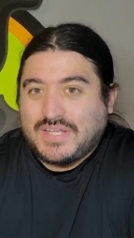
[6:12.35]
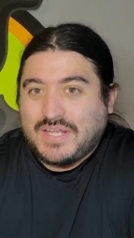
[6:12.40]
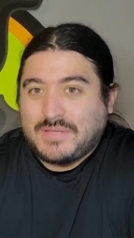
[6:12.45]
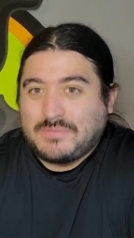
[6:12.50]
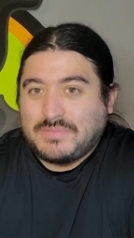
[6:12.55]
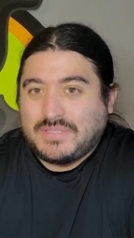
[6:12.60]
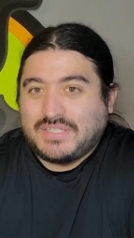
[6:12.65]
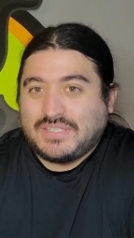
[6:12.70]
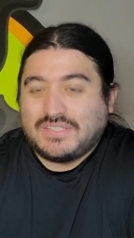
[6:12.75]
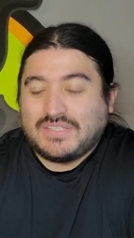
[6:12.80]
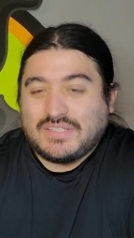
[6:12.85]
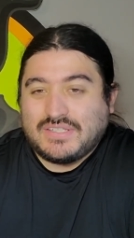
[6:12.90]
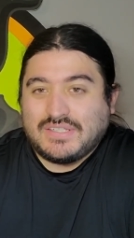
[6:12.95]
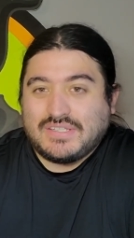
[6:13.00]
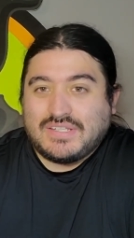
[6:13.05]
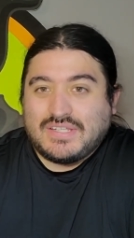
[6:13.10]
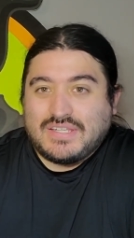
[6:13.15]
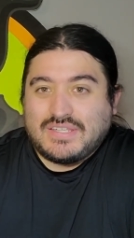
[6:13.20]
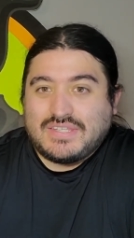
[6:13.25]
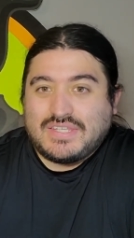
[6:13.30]
I mean,
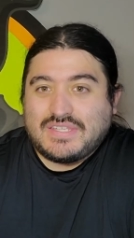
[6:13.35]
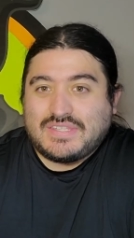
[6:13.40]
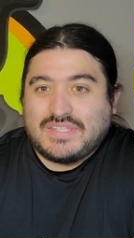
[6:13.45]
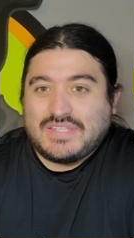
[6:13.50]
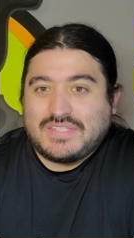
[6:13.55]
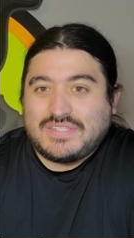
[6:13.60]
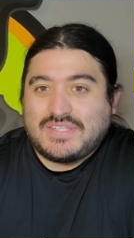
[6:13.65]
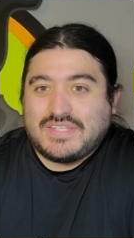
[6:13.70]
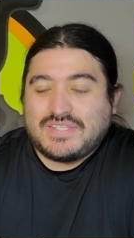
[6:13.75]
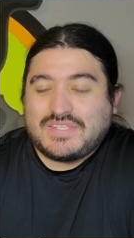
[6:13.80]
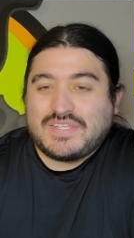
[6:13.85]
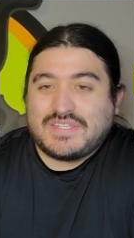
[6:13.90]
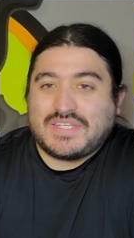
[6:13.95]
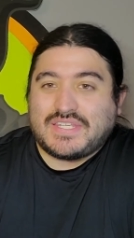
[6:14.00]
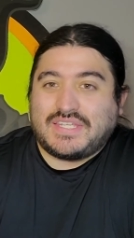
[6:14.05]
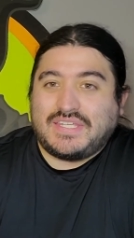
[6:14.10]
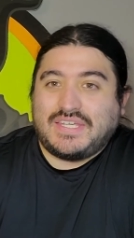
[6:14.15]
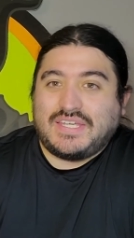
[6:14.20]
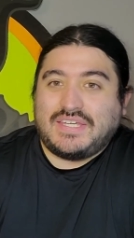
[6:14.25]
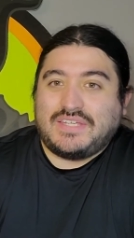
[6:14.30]
that this this is
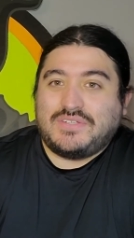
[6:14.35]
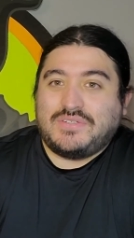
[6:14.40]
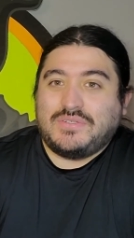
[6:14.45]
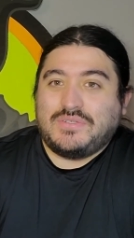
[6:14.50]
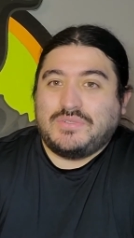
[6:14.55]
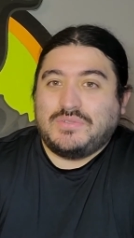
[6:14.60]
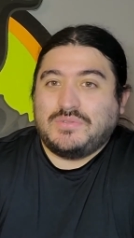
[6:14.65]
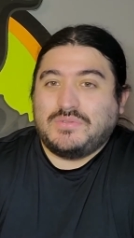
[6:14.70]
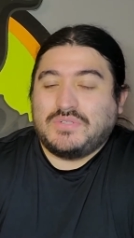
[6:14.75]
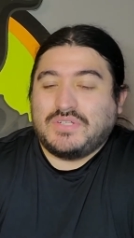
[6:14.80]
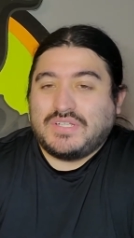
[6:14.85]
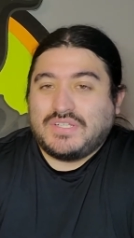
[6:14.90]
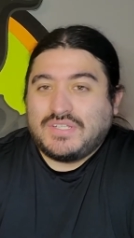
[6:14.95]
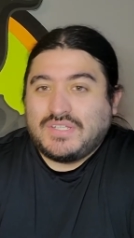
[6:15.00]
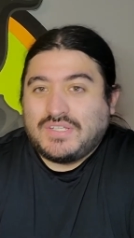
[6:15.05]
a kid who